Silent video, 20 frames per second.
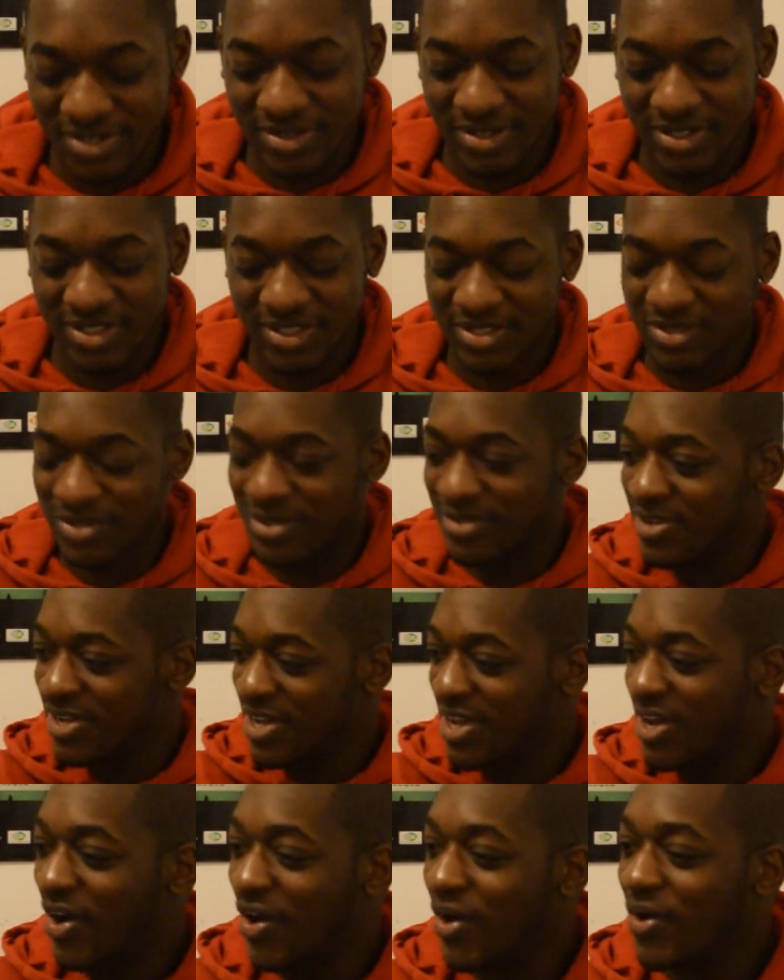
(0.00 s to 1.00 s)
You should sort of
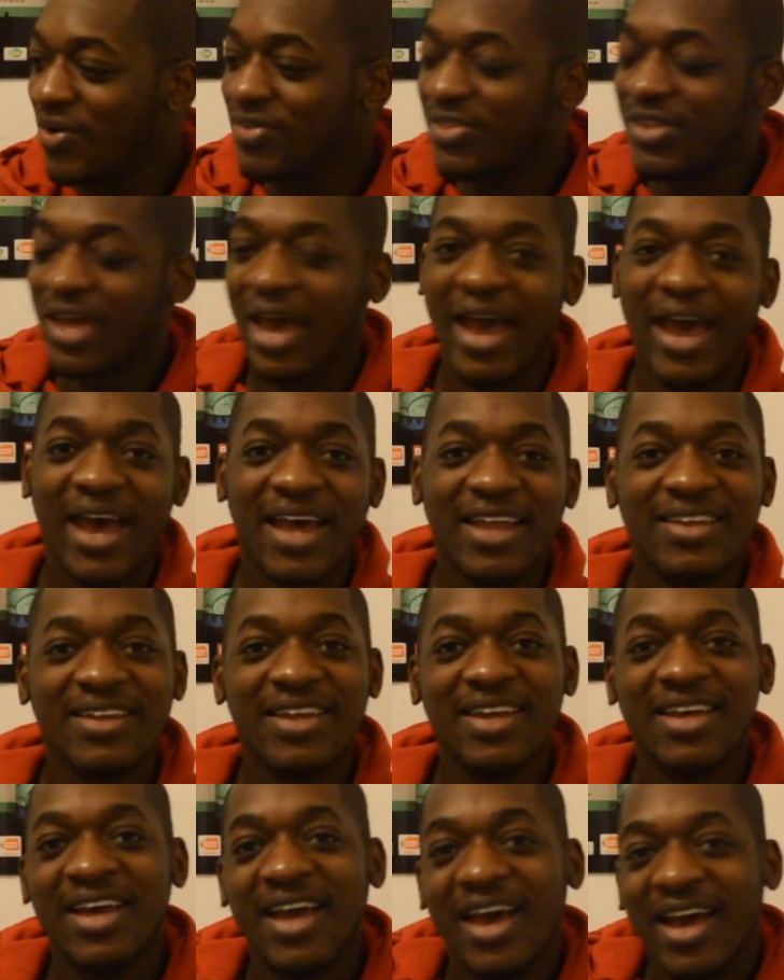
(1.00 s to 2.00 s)
hold the hand,
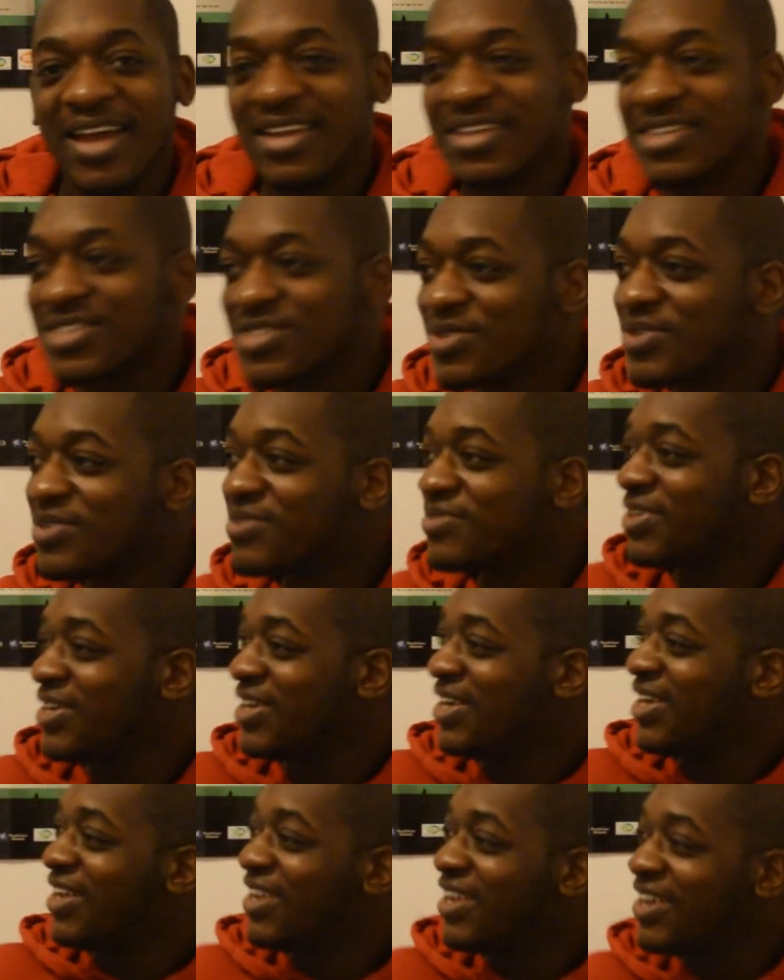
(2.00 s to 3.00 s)
and then sort of
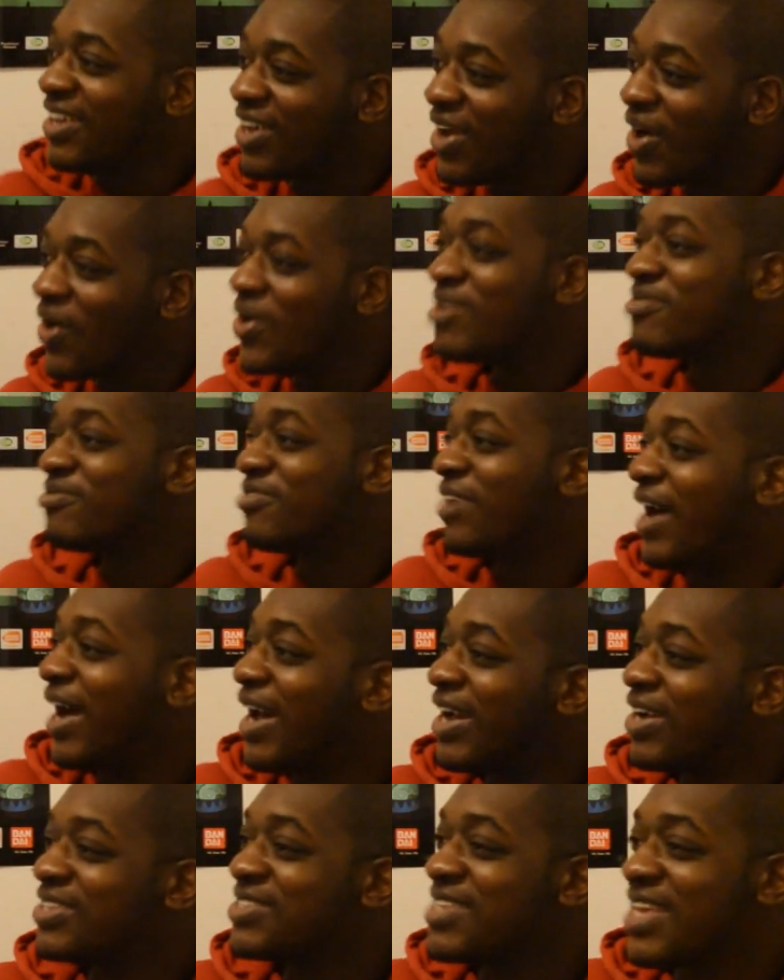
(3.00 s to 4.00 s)
go in for
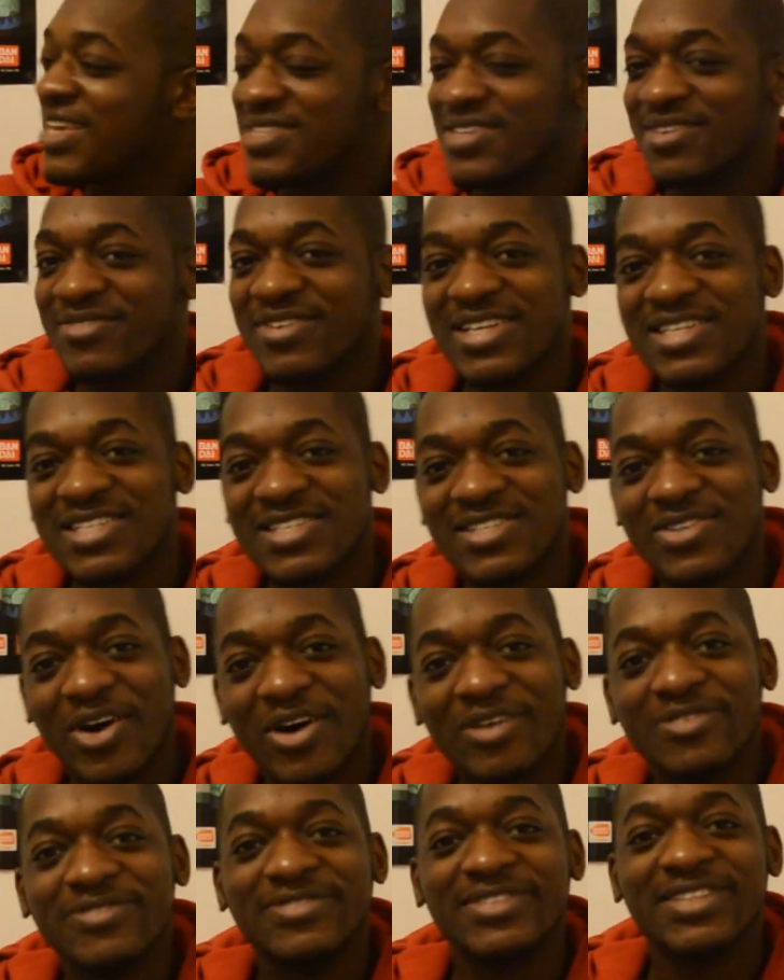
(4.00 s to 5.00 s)
eye, say something
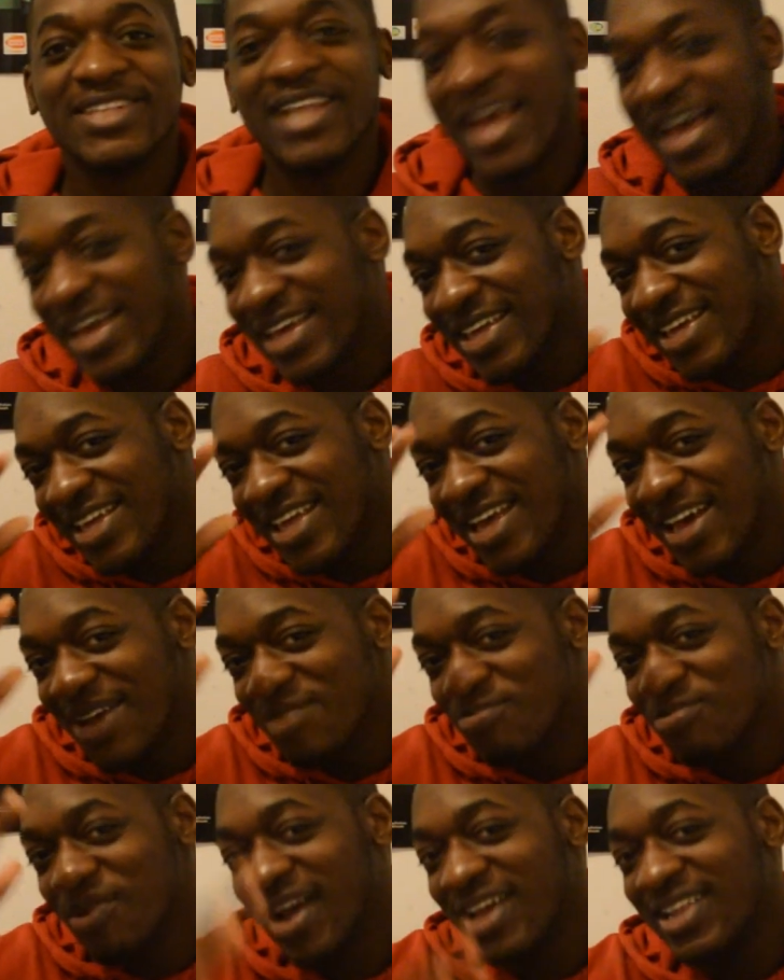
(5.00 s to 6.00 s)
soft, like
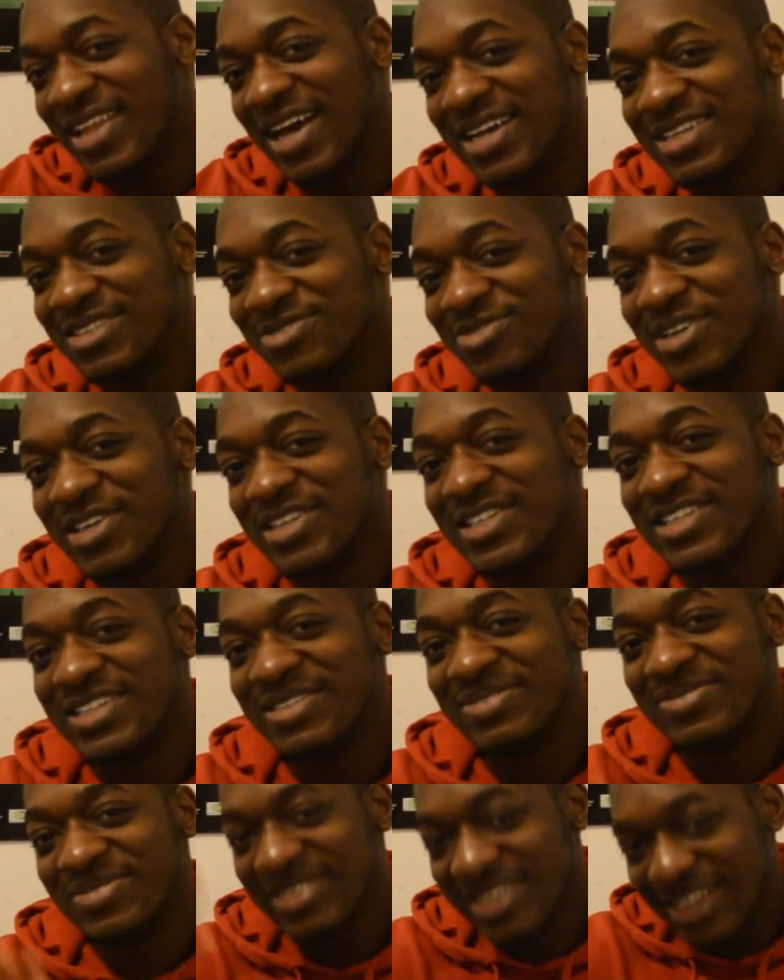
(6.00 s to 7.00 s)
bring down the
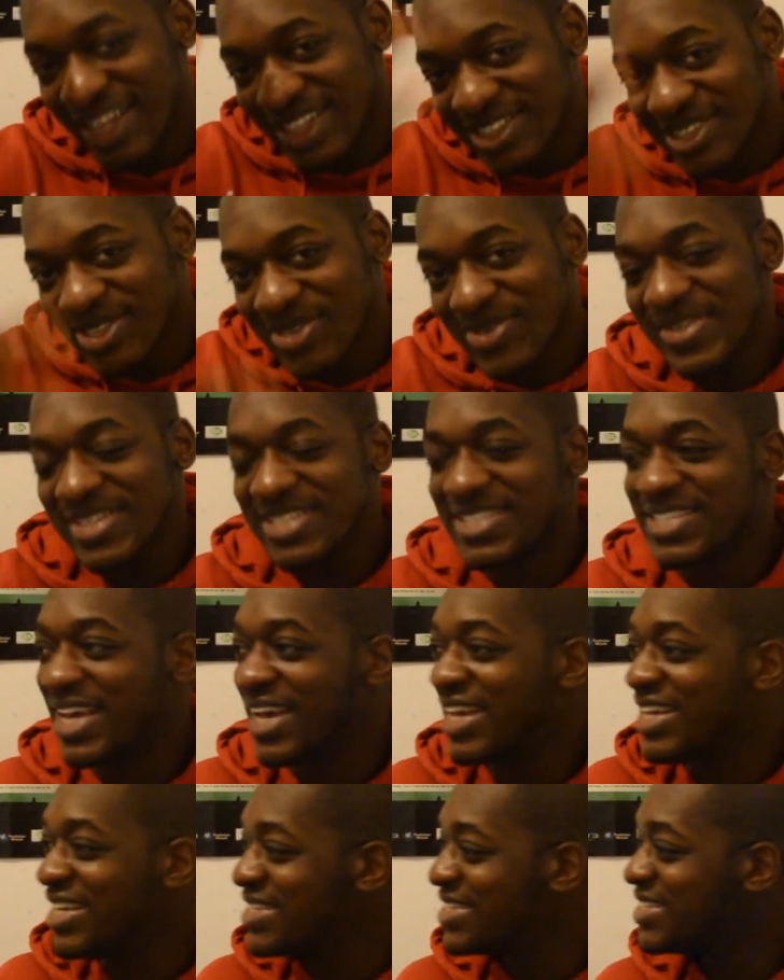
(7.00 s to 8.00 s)
volume, like Takuri
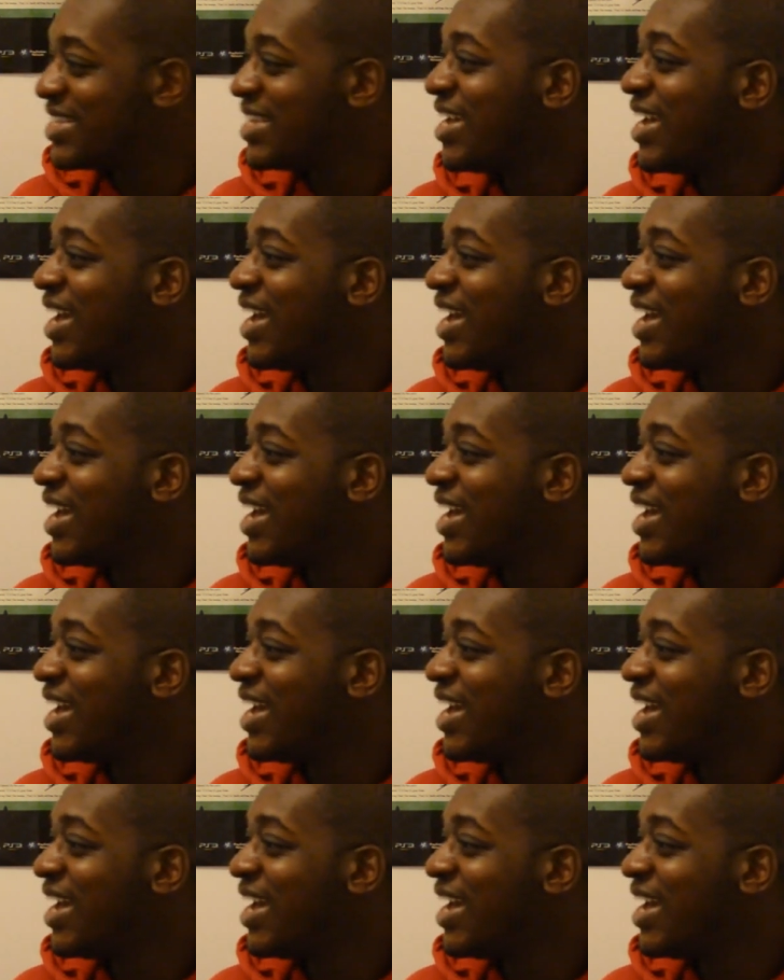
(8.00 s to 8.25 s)
says,